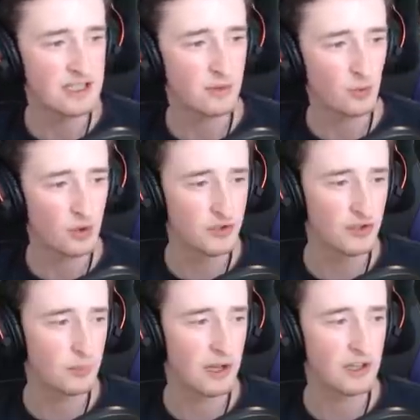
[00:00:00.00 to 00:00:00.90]
the
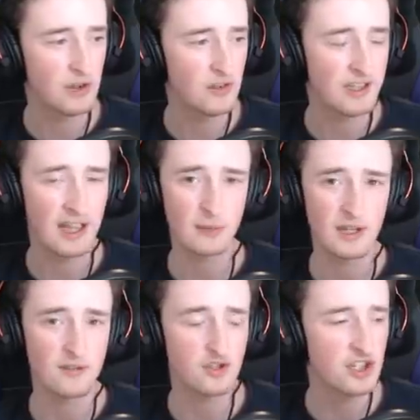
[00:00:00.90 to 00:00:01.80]
waters by accusing Game
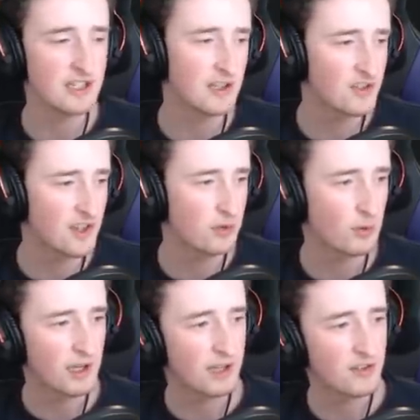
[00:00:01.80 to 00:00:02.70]
King of cheating in several
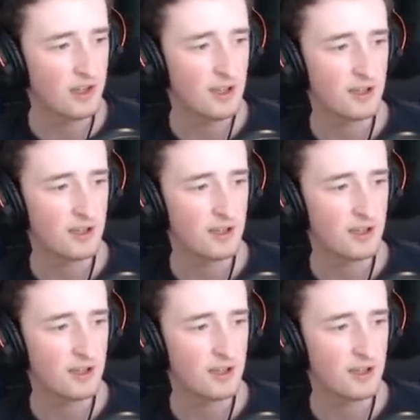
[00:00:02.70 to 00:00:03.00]
ways.